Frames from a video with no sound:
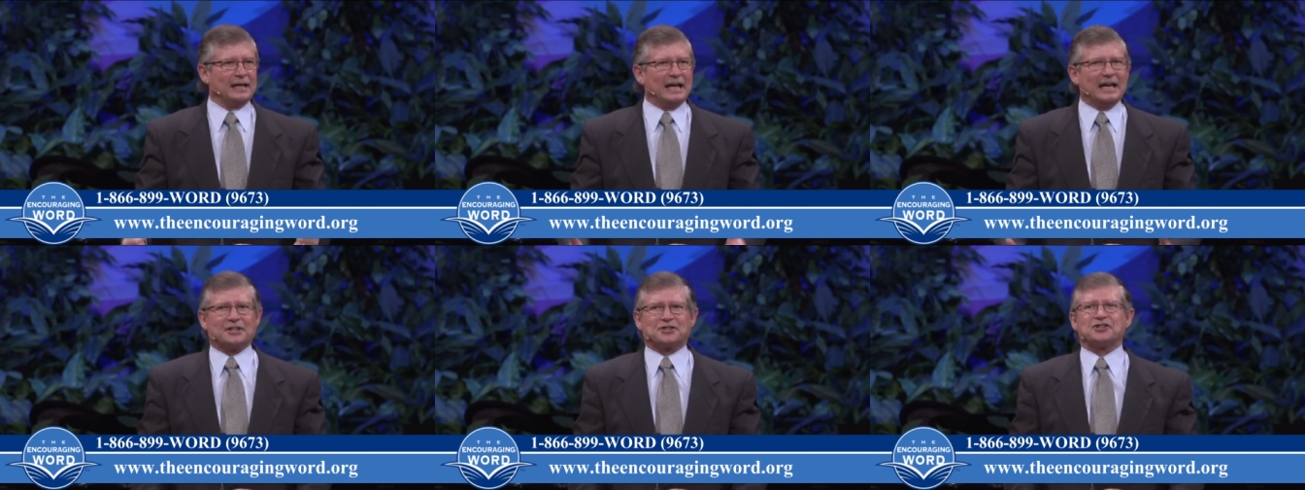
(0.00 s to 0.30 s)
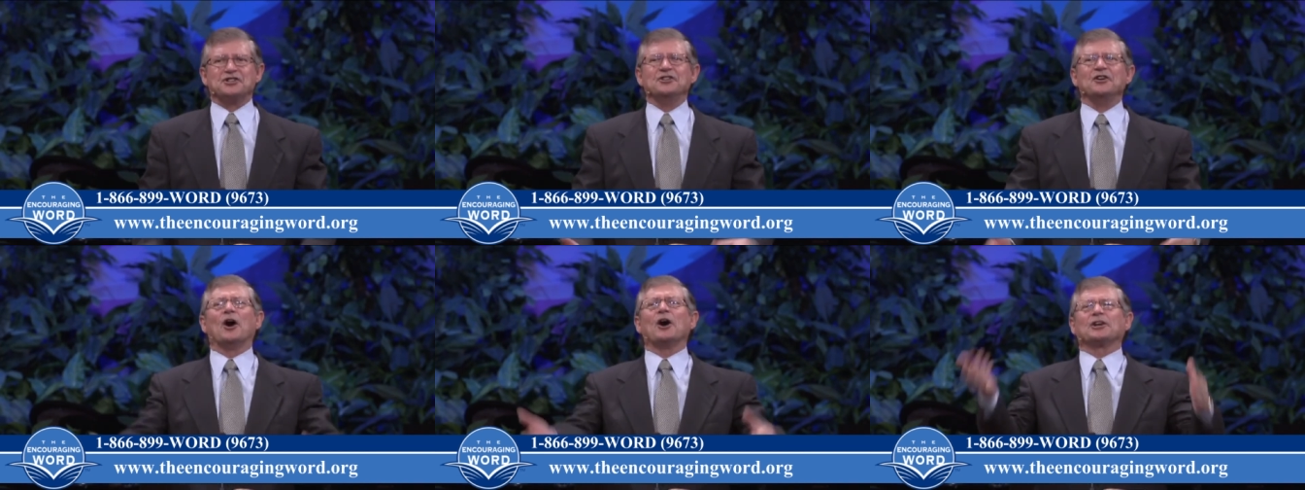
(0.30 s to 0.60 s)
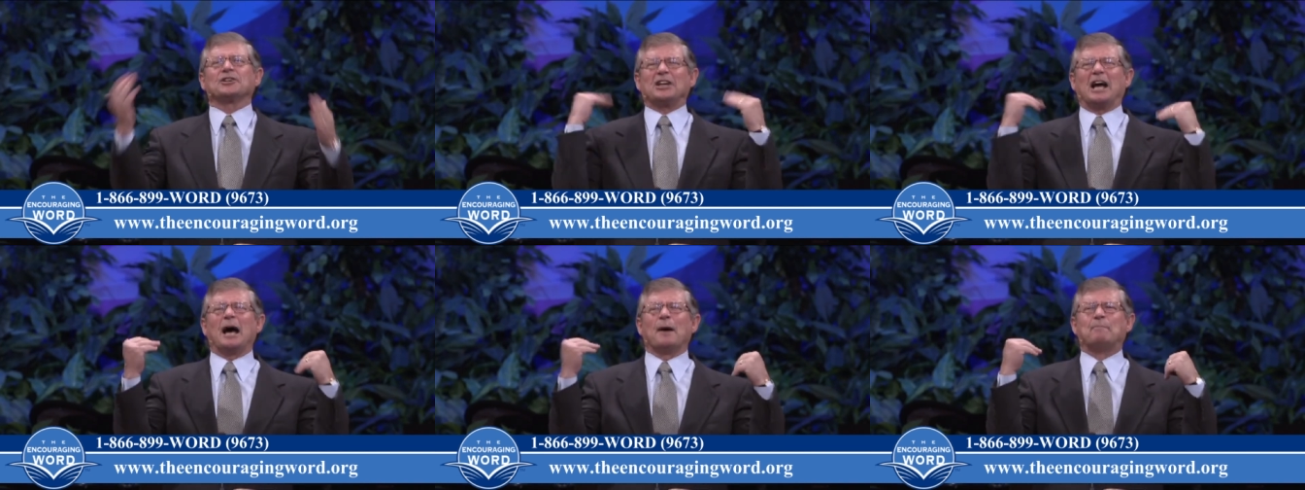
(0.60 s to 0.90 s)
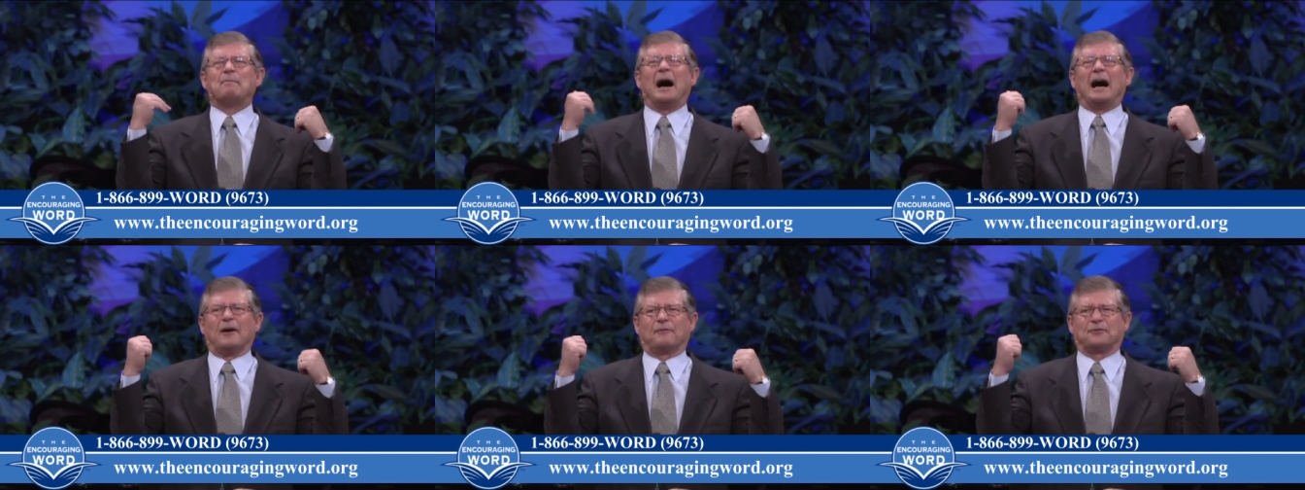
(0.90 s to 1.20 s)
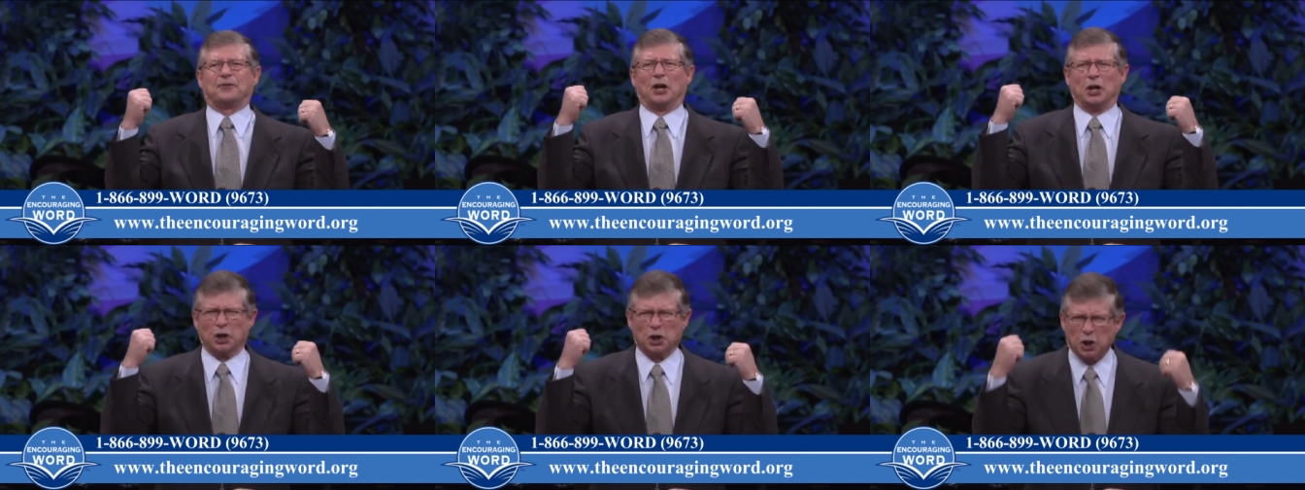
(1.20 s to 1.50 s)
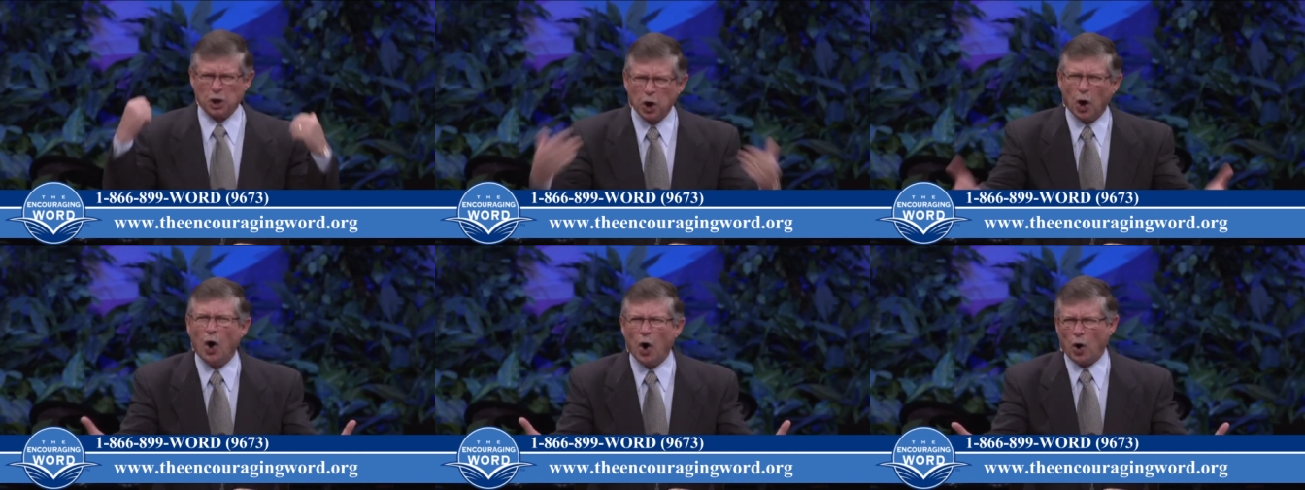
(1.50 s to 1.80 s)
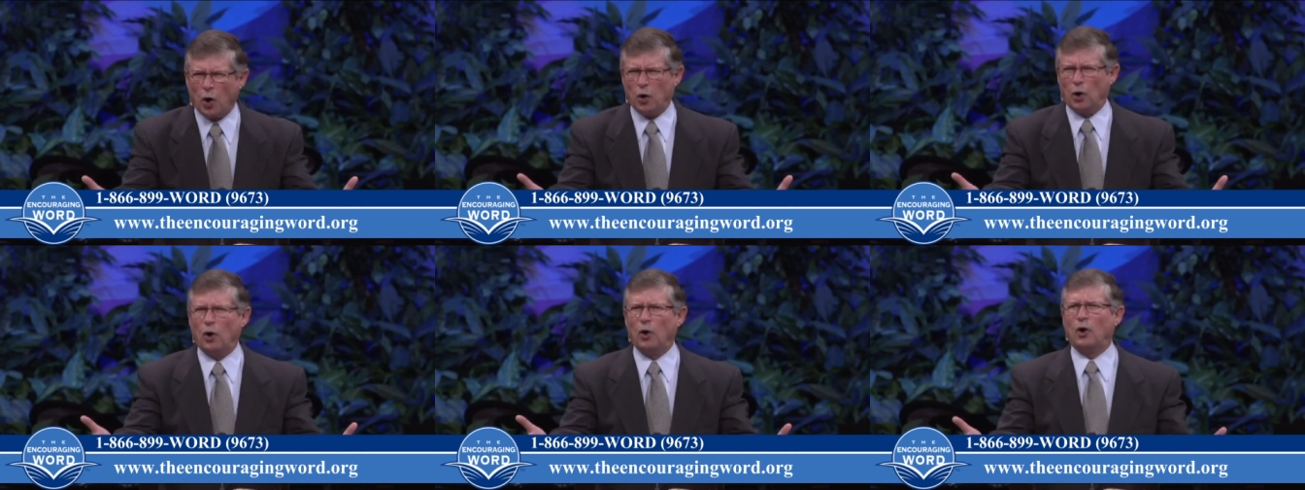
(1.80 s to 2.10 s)
it's not about the
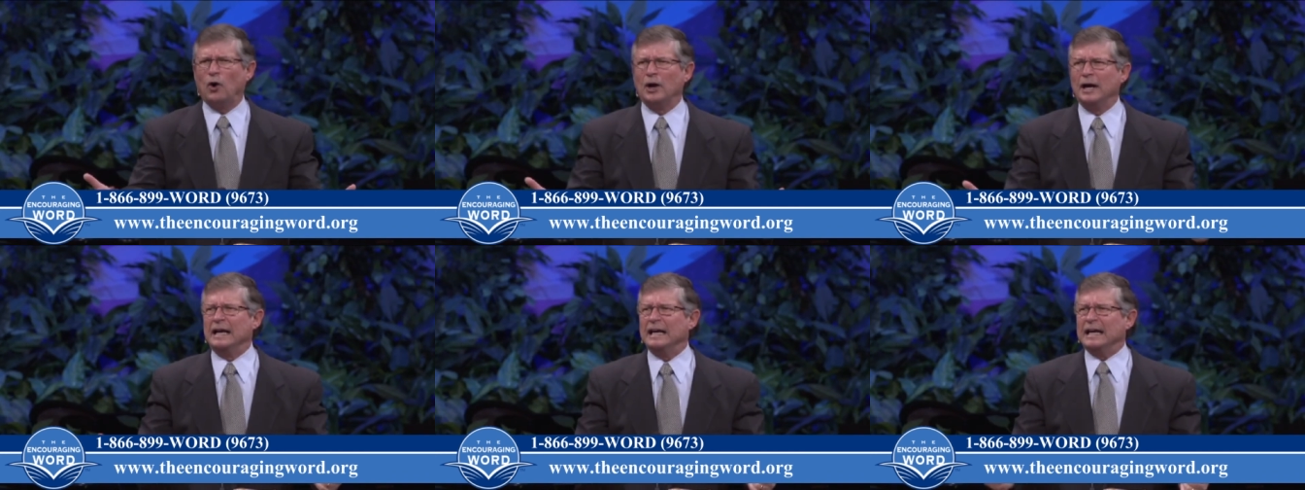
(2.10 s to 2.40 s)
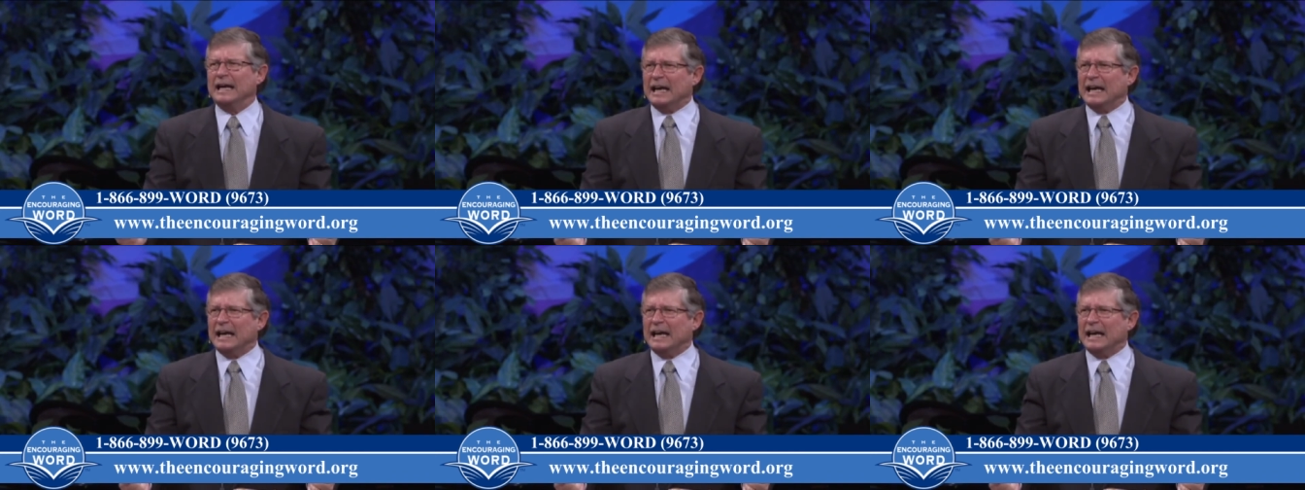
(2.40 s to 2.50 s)
law,